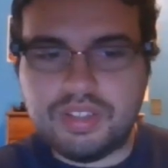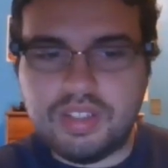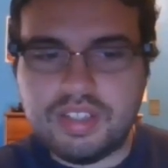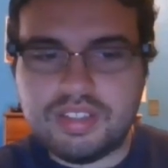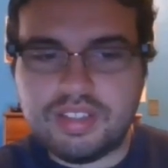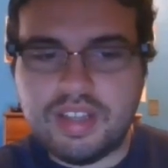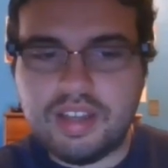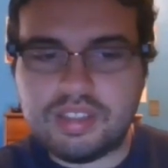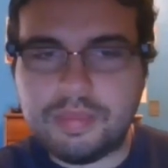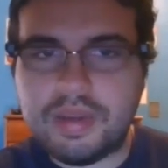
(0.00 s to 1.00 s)
so let's
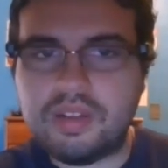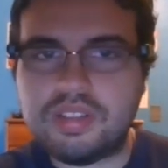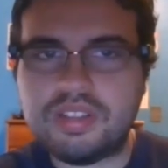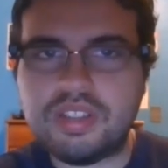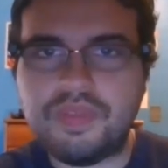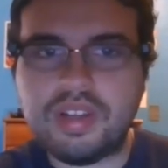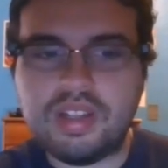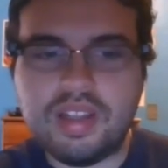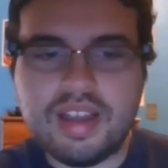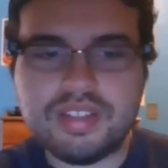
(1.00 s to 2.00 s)
talk about the different
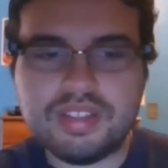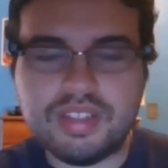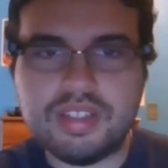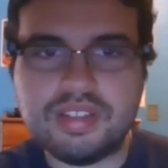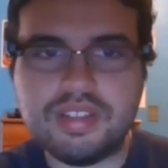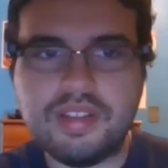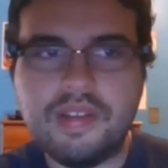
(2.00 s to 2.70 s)
classes.